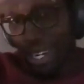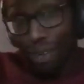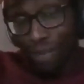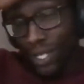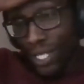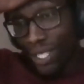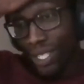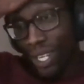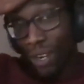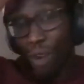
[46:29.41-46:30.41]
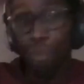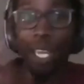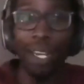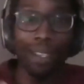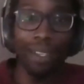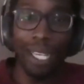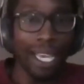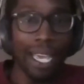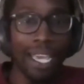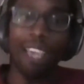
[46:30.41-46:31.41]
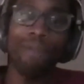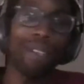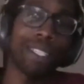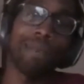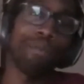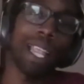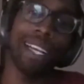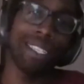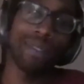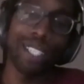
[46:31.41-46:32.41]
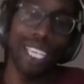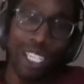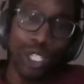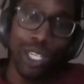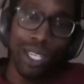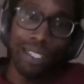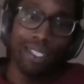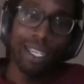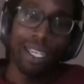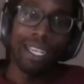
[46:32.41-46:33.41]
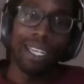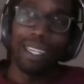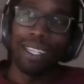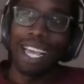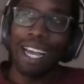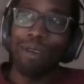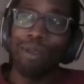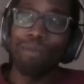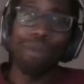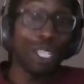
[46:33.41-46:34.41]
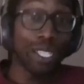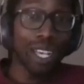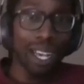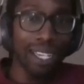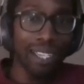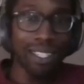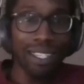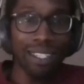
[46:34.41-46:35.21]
I referred to this earlier on, meaning that even the simple act of teaching is now monetized.